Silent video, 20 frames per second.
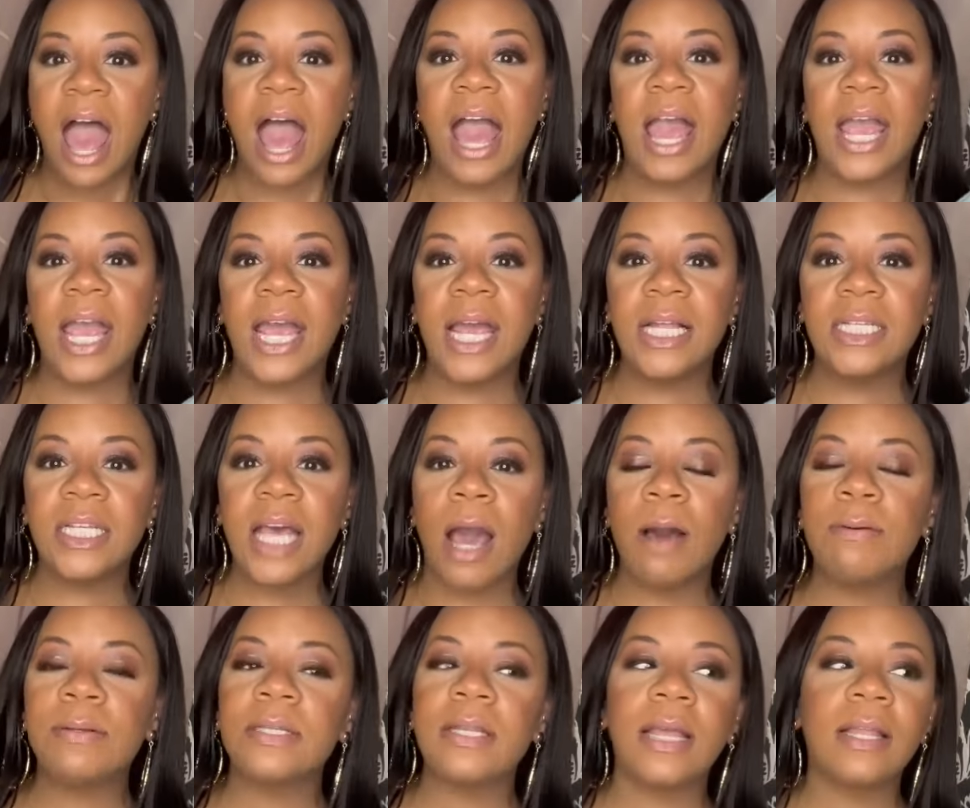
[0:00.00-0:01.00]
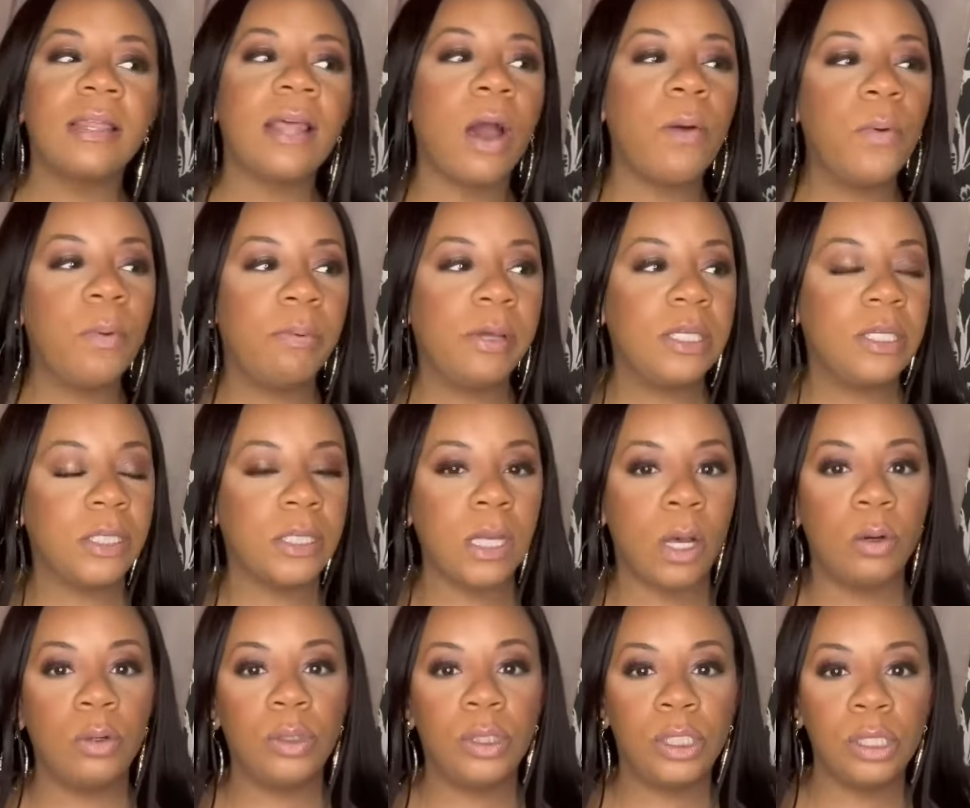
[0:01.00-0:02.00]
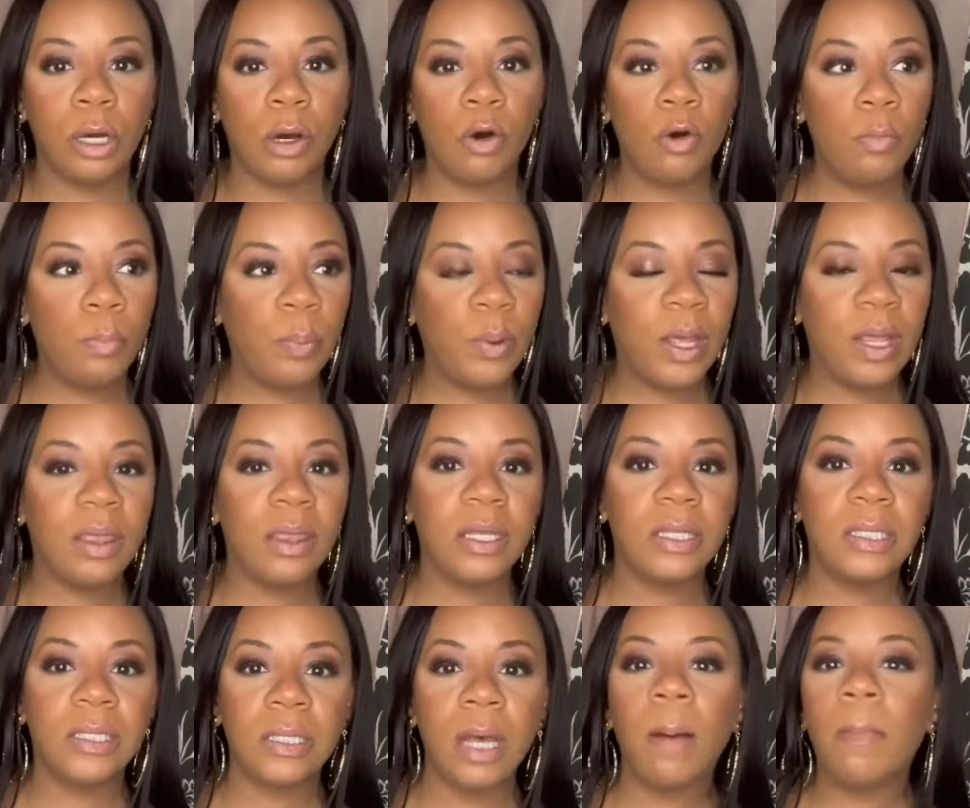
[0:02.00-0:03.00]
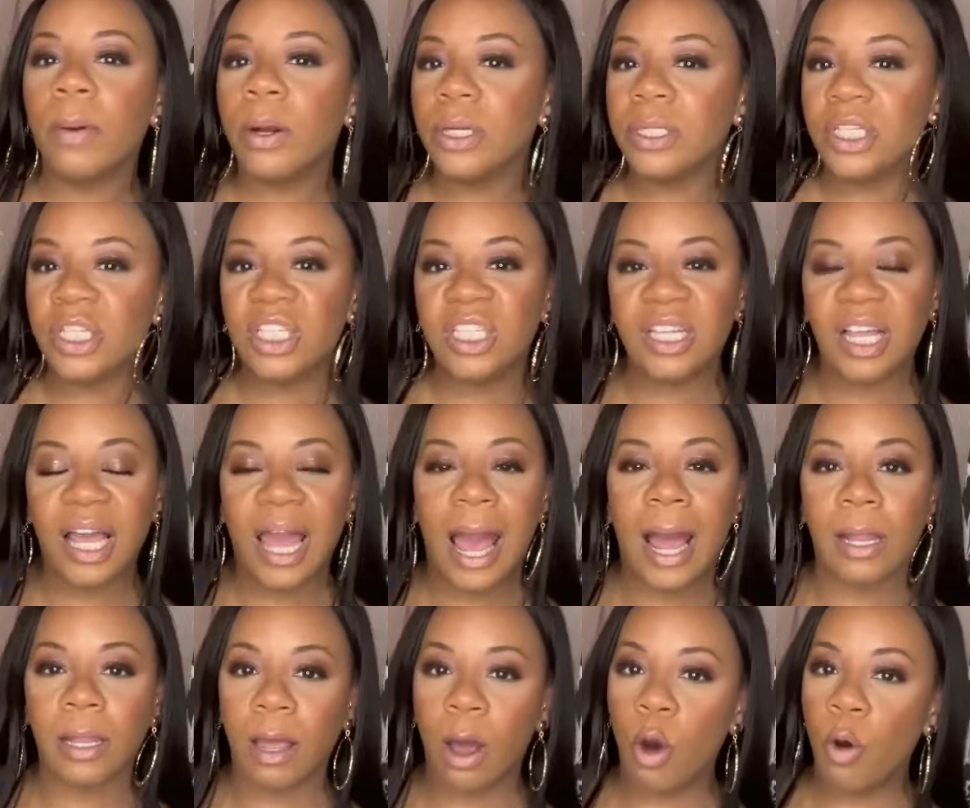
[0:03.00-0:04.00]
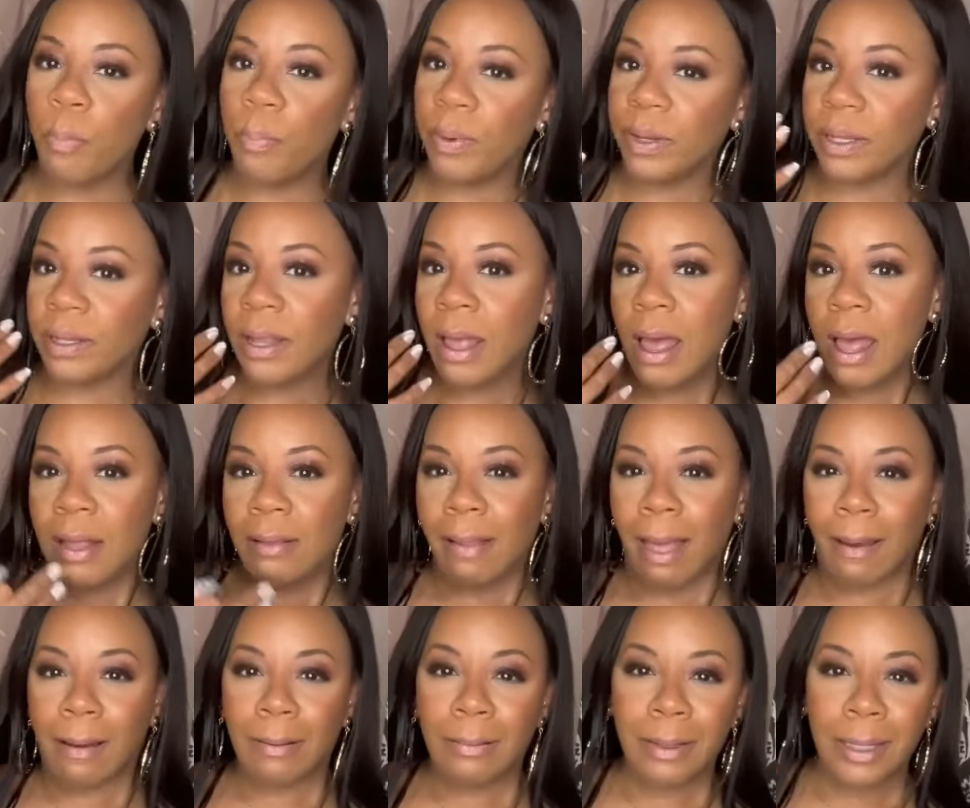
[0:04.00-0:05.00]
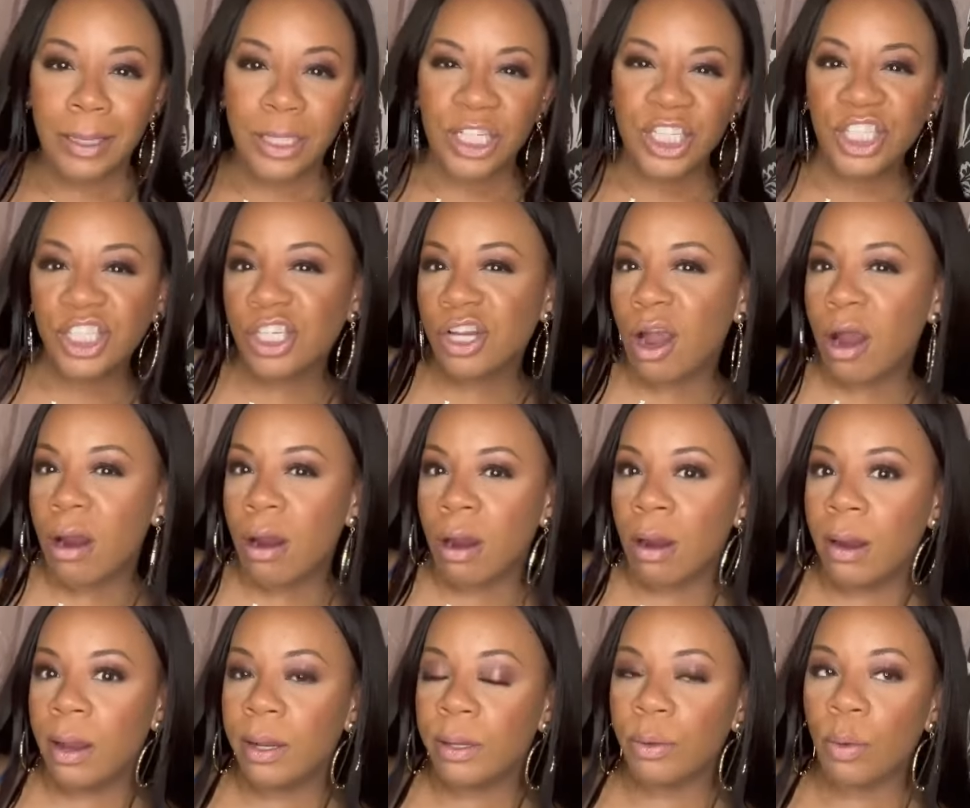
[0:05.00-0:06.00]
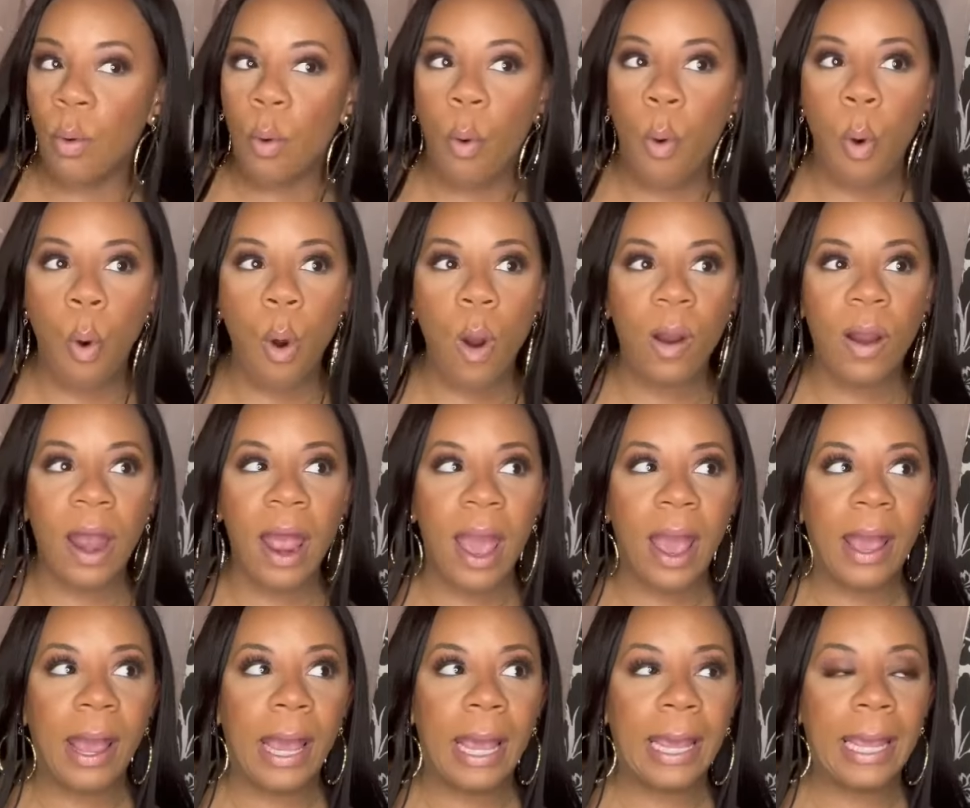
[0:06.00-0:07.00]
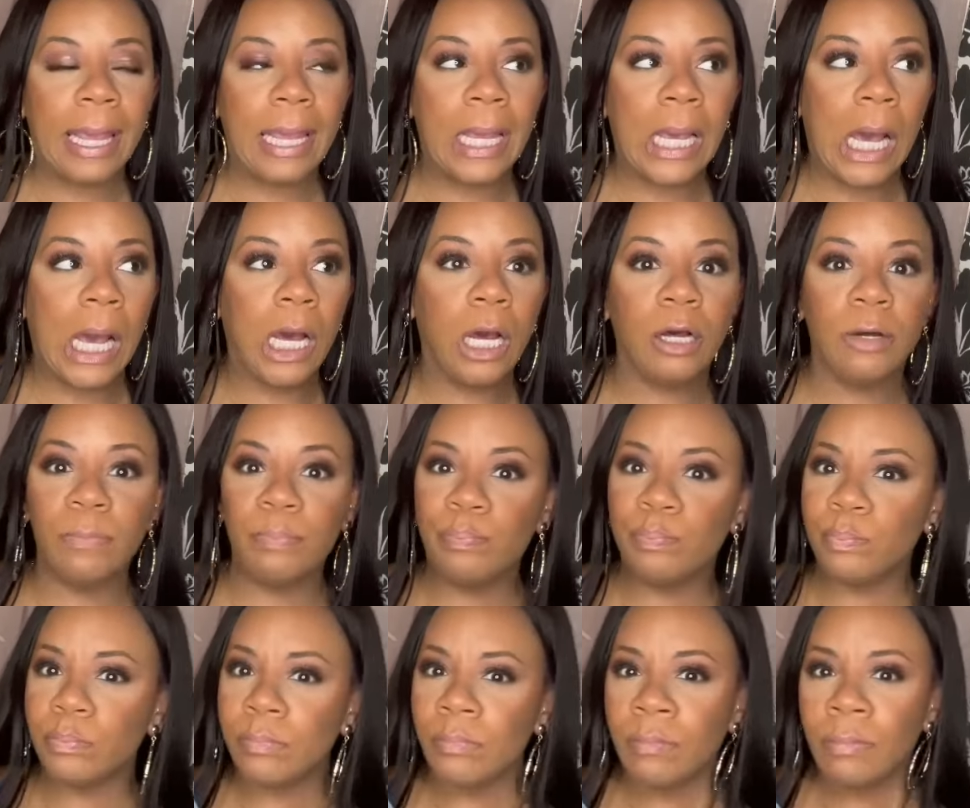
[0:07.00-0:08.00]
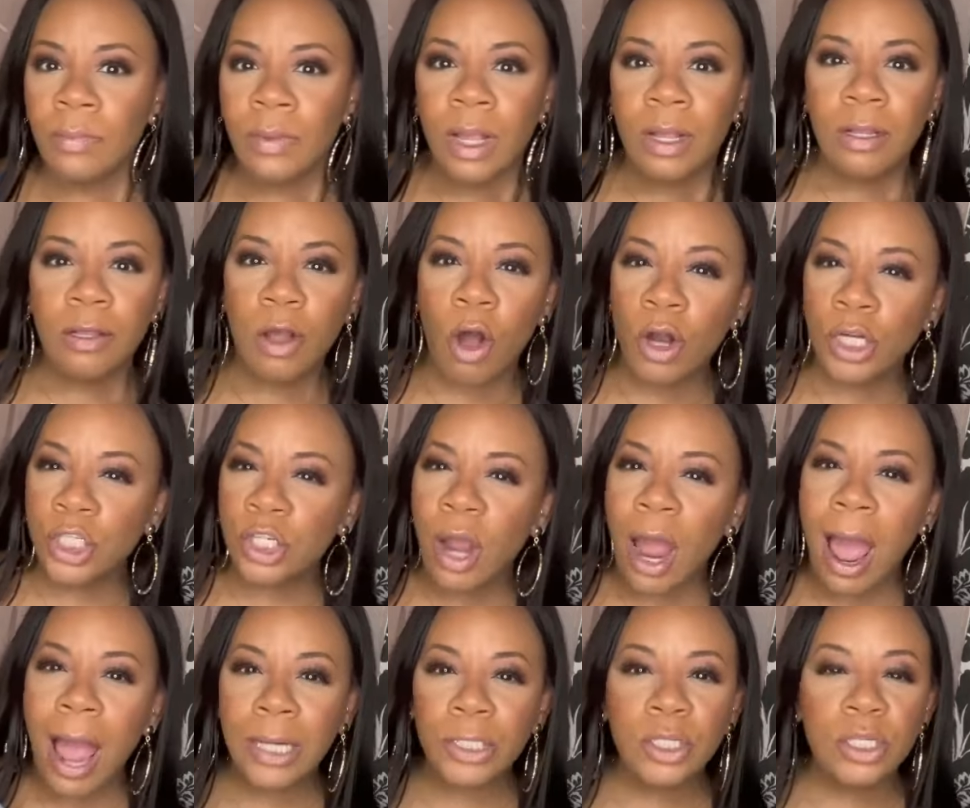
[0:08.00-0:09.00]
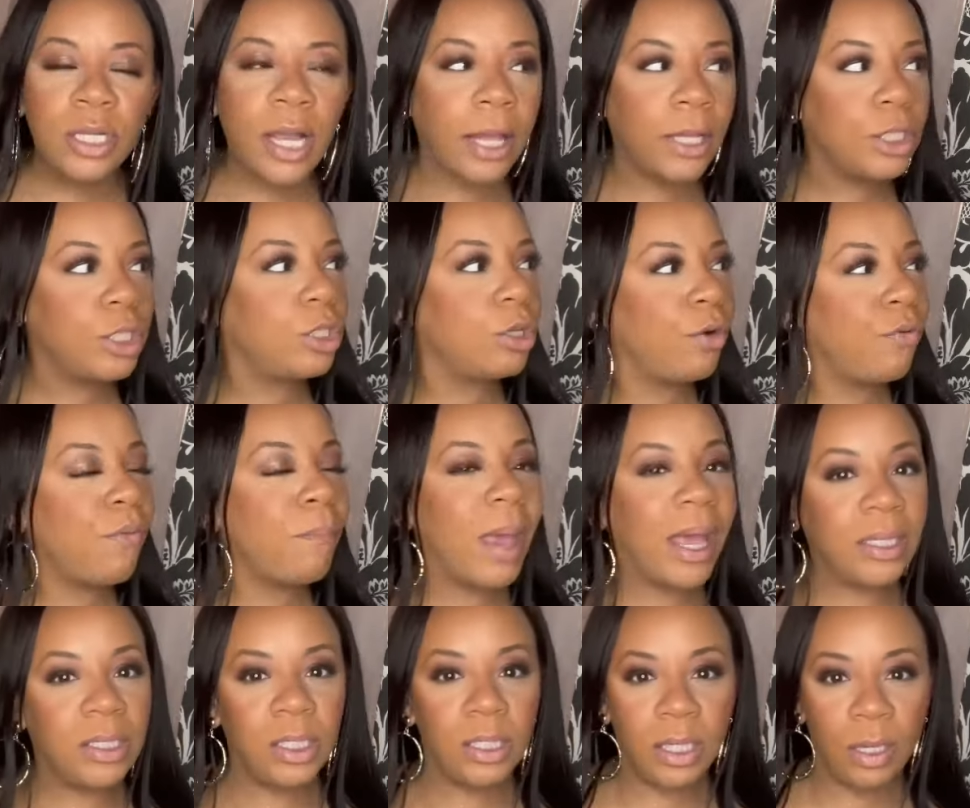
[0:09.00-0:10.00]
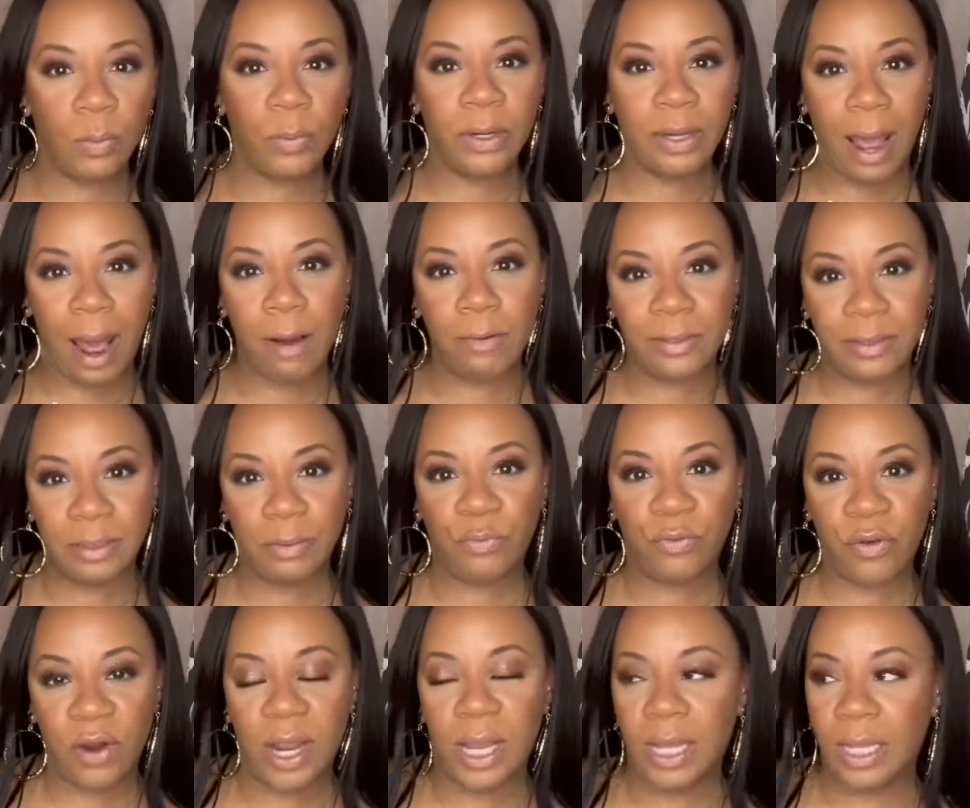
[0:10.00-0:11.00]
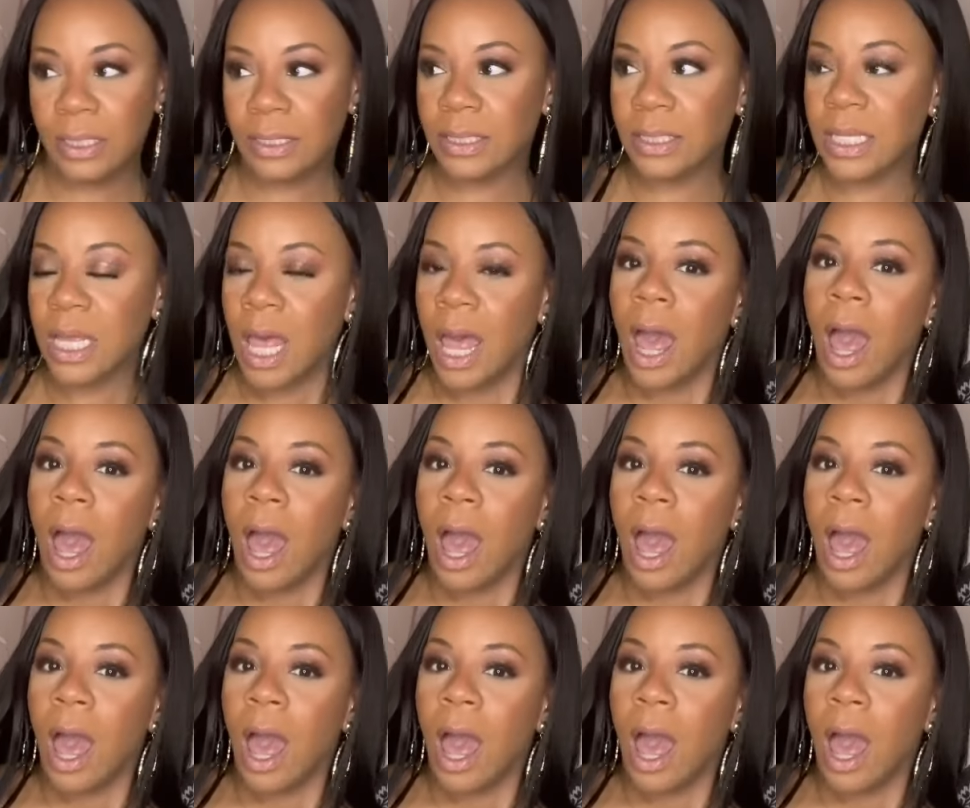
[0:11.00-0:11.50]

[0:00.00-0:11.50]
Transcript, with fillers: And I was like, that would be so dope in the summer just to kind of open, like, a linen shirt or a um, long shirt. I actually got a shirt from H and M when I was in France.